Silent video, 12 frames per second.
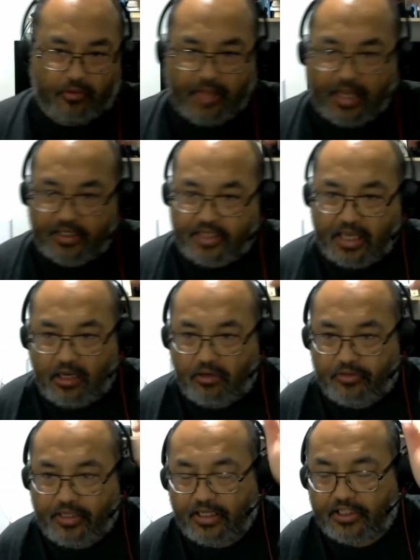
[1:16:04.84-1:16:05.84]
that's
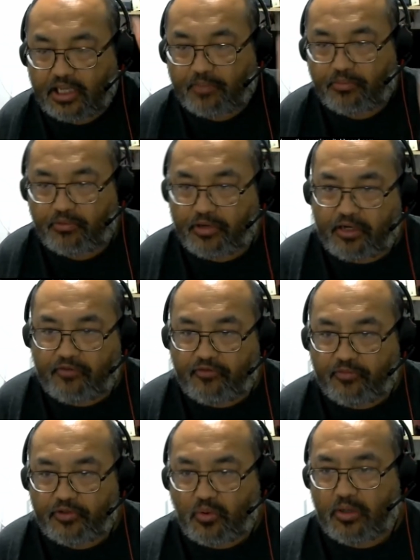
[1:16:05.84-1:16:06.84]
how they get separated
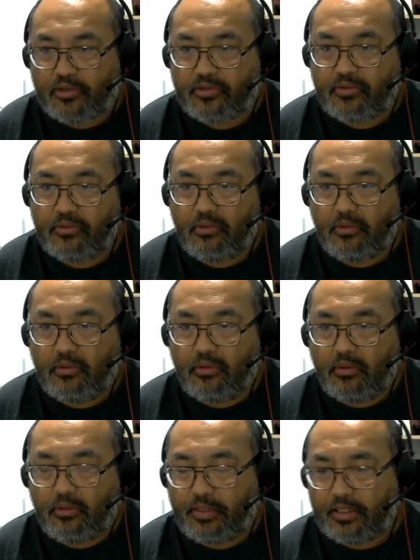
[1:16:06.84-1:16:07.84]
from source
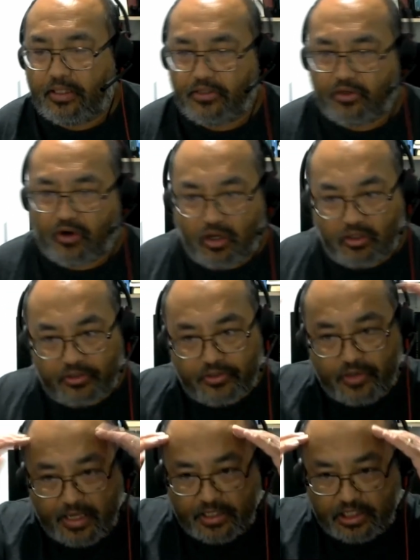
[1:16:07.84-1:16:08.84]
because they're all in
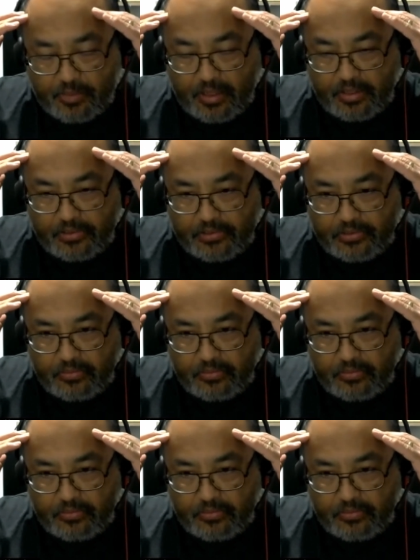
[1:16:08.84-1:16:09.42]
their headspace,